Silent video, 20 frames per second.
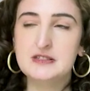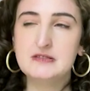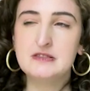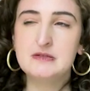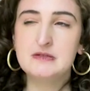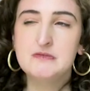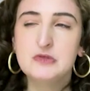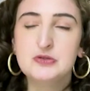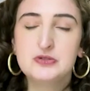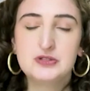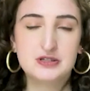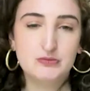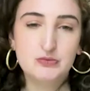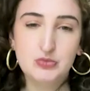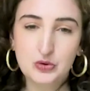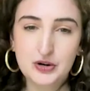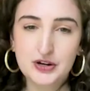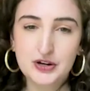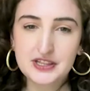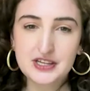the most
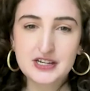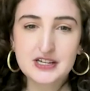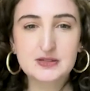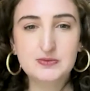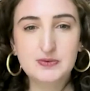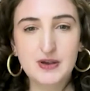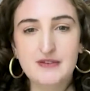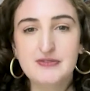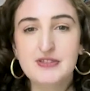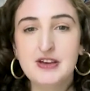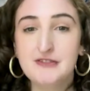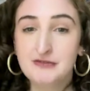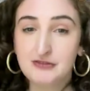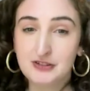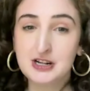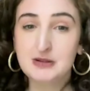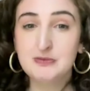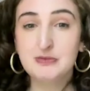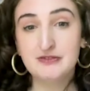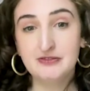important thing is we have that
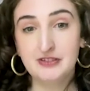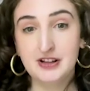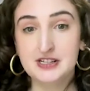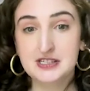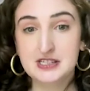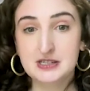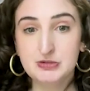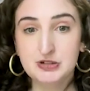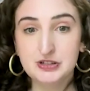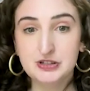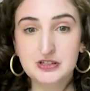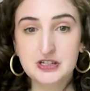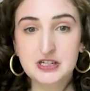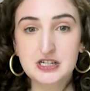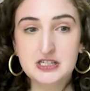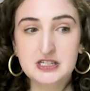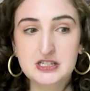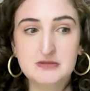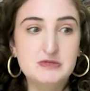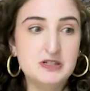freedom and
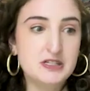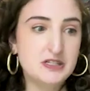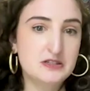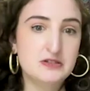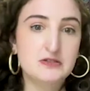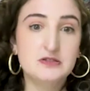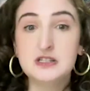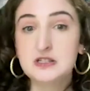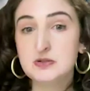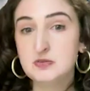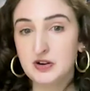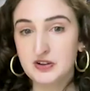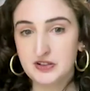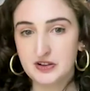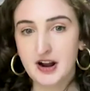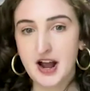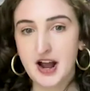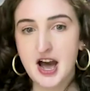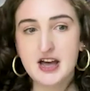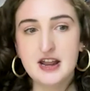flexibility to meet students where
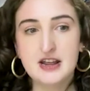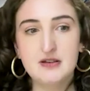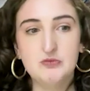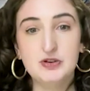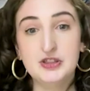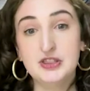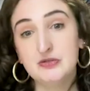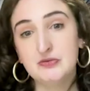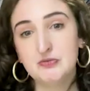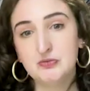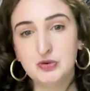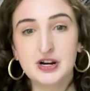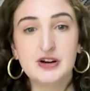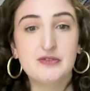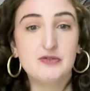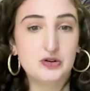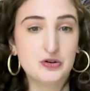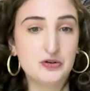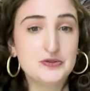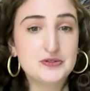they're at with
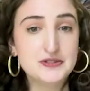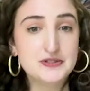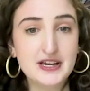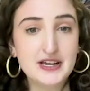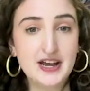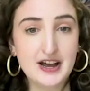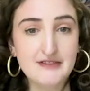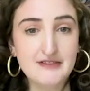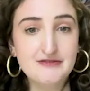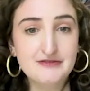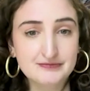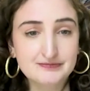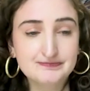whatever goals they have.